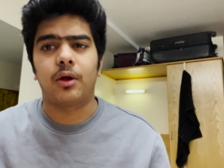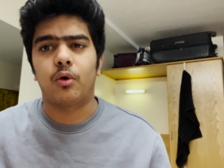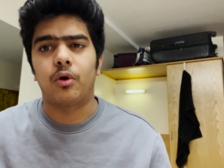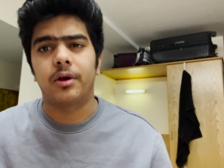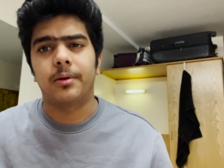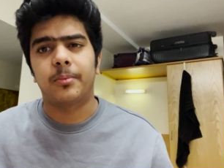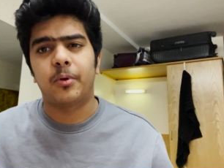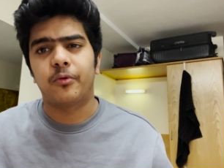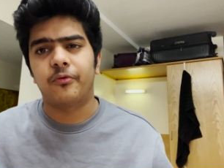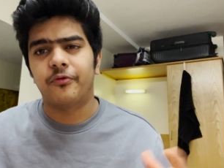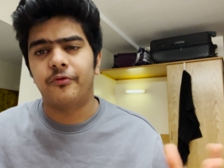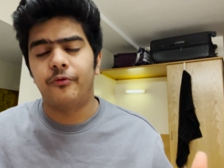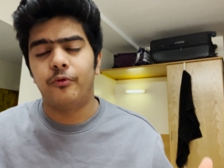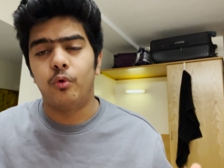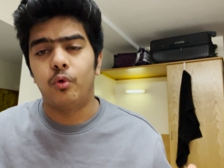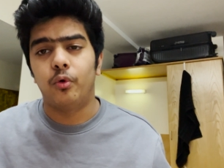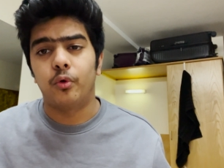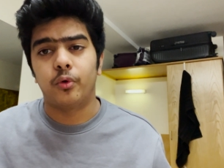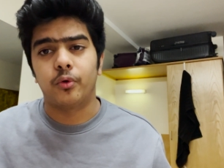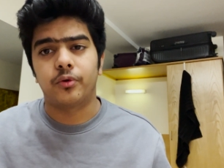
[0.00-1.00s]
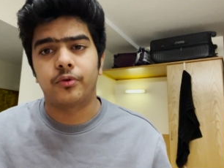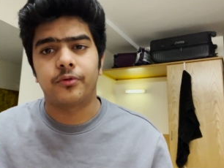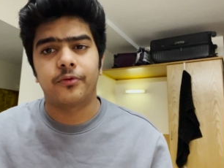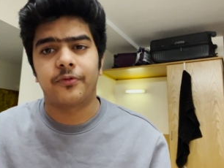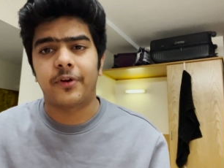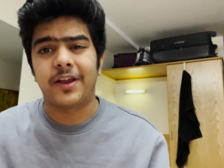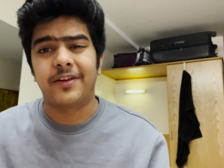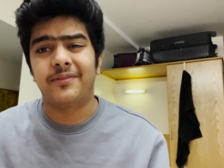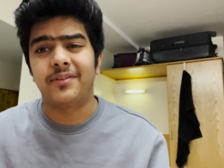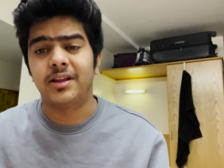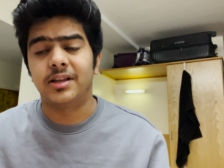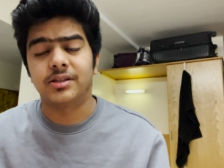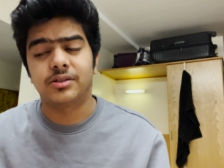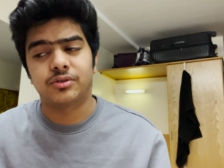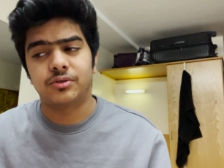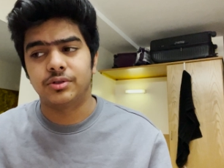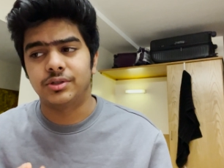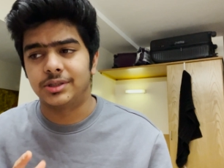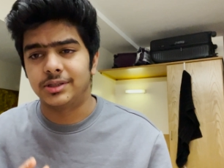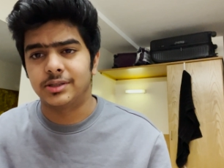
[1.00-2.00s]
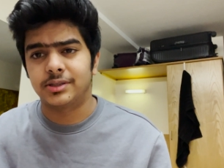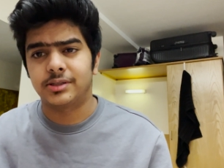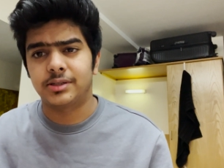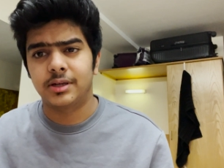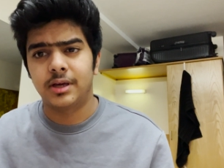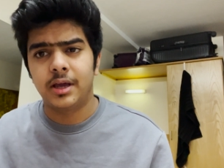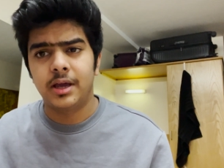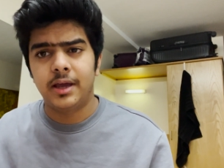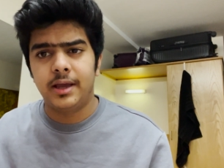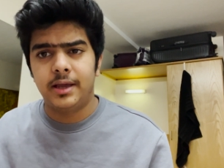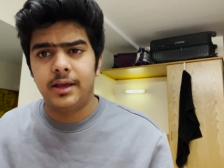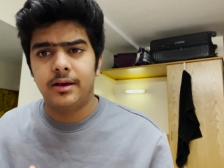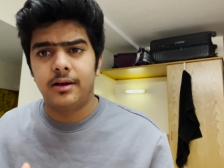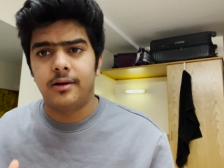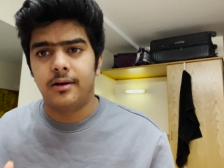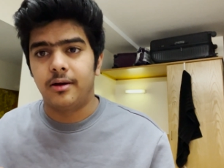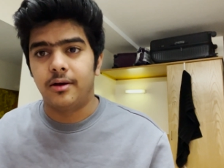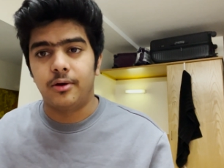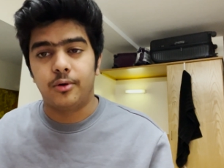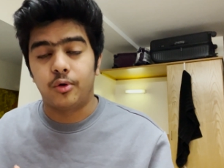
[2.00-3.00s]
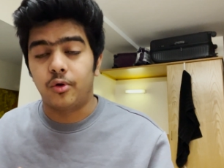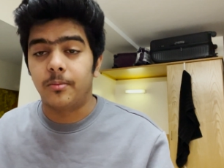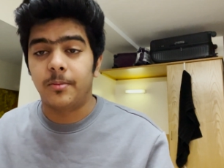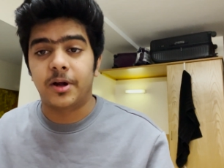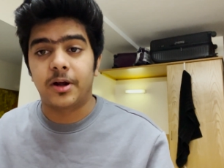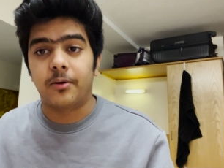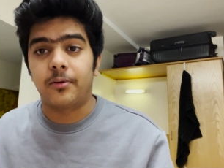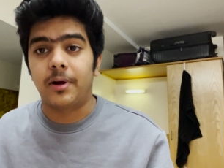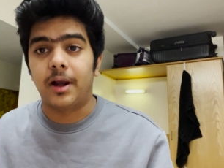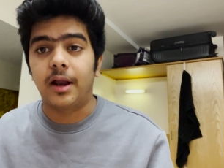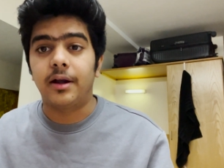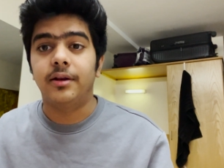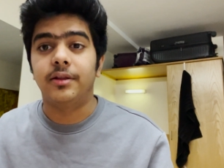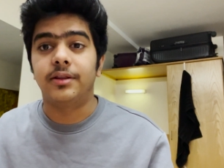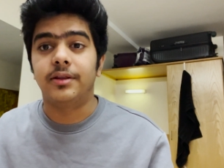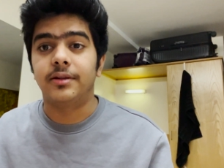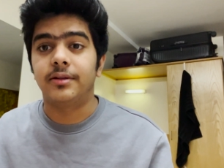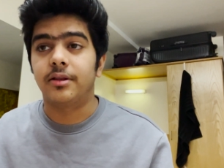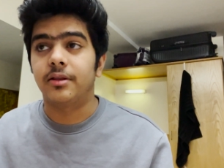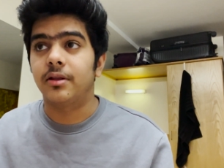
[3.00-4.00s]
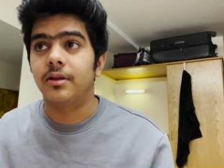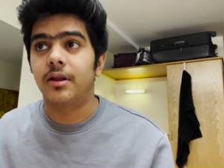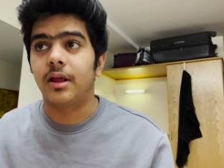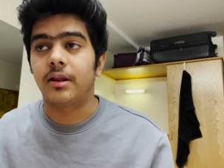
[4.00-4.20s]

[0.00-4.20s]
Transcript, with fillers: I got about 4 to 5 days to just roam around London.